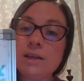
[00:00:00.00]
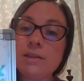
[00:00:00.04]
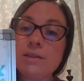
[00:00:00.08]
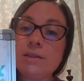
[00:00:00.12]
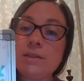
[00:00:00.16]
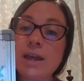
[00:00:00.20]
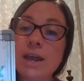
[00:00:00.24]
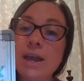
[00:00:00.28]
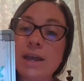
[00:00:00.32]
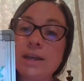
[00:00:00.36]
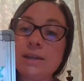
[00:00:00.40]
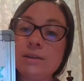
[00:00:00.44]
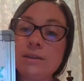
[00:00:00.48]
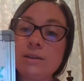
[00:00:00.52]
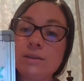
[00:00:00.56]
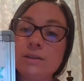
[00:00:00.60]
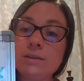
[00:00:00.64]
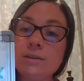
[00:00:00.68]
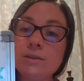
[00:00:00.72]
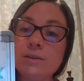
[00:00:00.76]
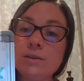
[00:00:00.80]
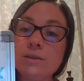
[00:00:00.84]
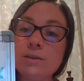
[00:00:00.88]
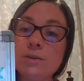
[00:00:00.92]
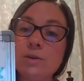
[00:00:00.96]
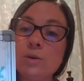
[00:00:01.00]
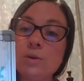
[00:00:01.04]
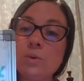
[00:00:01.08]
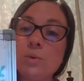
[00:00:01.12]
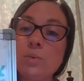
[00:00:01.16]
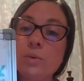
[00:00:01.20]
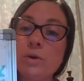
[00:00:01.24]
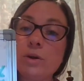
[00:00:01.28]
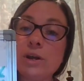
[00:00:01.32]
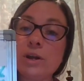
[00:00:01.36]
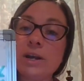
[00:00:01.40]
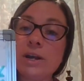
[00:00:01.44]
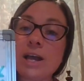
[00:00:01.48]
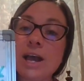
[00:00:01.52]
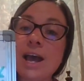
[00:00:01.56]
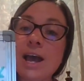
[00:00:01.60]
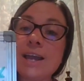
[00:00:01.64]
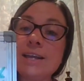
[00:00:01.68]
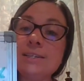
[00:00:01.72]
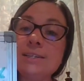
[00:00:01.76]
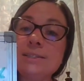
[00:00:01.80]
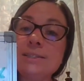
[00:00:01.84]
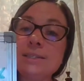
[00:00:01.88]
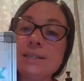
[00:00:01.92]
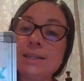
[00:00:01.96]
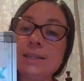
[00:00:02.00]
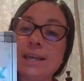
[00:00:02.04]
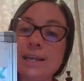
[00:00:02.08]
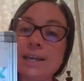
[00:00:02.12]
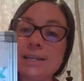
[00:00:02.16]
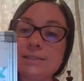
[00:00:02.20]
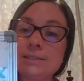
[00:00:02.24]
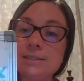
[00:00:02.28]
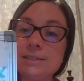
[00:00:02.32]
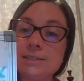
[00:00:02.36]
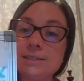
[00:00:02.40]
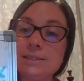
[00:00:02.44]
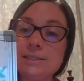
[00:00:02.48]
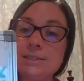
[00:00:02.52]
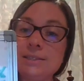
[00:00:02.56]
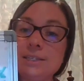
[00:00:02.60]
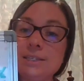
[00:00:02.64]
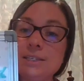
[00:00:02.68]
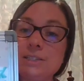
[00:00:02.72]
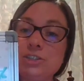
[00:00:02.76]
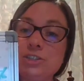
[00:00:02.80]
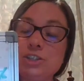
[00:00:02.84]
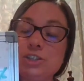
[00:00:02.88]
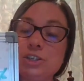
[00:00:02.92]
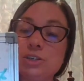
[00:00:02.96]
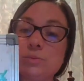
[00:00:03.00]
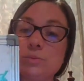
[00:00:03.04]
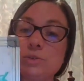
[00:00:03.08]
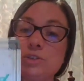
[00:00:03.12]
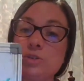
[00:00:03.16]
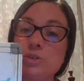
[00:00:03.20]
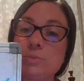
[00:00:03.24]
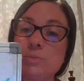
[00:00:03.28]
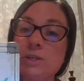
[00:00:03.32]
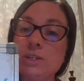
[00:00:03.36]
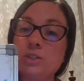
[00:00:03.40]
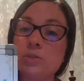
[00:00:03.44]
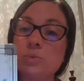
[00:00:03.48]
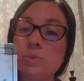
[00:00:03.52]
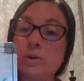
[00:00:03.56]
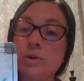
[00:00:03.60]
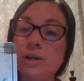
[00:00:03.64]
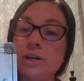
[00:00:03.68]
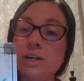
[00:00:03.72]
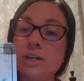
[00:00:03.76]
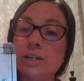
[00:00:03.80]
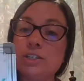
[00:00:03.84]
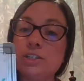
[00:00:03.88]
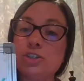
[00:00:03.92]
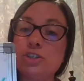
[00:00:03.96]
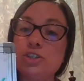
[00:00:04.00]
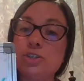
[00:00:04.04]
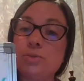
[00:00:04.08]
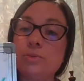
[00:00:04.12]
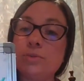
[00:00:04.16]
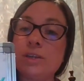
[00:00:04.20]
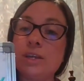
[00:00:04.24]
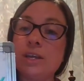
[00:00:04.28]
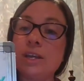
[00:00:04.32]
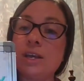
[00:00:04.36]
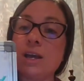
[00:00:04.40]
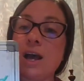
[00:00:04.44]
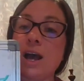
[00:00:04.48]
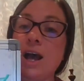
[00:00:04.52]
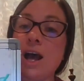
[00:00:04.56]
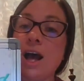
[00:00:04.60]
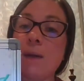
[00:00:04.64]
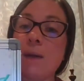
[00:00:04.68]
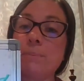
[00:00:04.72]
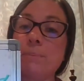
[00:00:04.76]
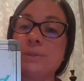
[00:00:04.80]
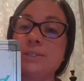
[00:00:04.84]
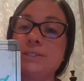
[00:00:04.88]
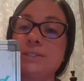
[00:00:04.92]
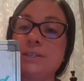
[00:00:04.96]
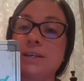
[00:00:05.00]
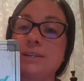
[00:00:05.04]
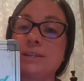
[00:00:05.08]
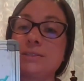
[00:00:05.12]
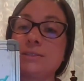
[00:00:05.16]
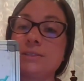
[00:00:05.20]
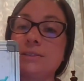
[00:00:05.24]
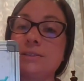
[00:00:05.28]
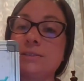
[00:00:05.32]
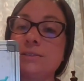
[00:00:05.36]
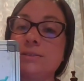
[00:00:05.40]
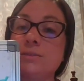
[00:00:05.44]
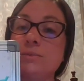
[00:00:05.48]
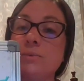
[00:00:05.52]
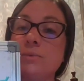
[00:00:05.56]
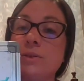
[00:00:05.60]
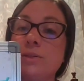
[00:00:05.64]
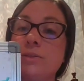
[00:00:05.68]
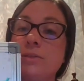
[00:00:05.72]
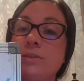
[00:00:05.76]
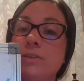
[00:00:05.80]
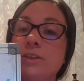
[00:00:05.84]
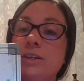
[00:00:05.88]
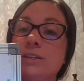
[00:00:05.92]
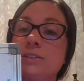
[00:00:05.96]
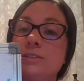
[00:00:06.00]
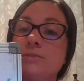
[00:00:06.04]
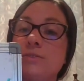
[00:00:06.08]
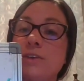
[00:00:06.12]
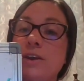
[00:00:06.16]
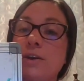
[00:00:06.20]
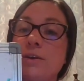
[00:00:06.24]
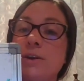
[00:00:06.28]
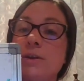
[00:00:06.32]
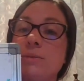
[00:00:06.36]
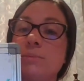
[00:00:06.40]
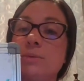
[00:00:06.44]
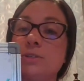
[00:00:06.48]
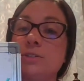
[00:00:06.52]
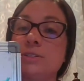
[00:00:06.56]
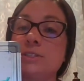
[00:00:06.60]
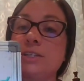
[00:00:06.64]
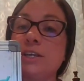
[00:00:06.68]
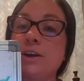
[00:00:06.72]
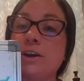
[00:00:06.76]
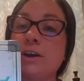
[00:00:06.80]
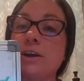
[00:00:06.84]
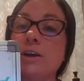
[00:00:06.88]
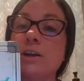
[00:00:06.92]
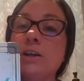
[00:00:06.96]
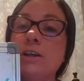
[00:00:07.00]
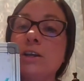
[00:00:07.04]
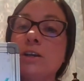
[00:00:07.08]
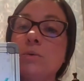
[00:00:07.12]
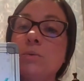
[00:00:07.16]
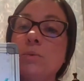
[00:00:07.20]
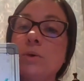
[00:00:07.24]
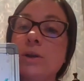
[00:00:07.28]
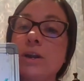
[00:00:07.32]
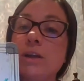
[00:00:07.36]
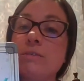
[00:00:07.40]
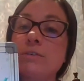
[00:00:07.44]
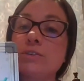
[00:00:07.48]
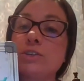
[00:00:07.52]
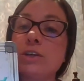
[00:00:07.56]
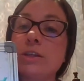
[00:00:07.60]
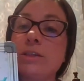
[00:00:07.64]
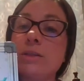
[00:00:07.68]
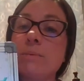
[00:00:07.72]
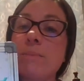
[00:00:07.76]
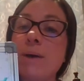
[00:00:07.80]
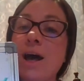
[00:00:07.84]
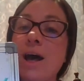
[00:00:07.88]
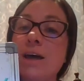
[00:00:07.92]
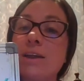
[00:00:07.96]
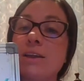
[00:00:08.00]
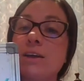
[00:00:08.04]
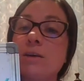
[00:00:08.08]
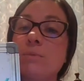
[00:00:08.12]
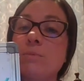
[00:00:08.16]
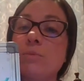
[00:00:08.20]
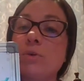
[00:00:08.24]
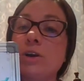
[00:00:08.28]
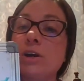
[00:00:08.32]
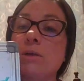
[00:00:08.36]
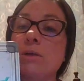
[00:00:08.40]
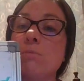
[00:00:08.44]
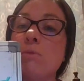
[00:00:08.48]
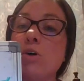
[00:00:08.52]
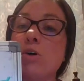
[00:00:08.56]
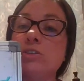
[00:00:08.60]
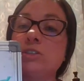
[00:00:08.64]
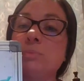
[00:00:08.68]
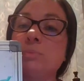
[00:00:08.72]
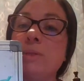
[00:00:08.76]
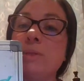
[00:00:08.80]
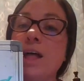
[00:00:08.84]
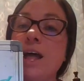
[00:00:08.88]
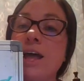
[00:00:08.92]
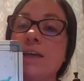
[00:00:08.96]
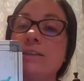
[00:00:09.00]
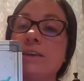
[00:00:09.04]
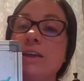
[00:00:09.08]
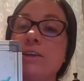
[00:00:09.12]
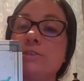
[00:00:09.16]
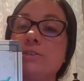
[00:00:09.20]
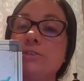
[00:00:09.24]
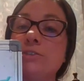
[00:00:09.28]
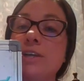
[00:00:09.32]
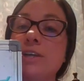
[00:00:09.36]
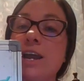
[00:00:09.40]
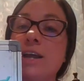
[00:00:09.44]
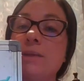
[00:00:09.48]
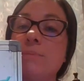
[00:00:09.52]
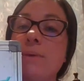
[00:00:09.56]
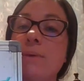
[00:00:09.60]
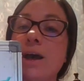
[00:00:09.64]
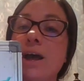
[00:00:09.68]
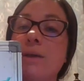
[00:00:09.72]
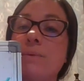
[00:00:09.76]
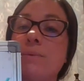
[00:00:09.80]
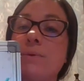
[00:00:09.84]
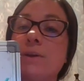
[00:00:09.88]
Then we're going to isolate T2, which means we're going to do the opposite with these variables here. Whatever's on the bottom, we're going to multiply the other side by.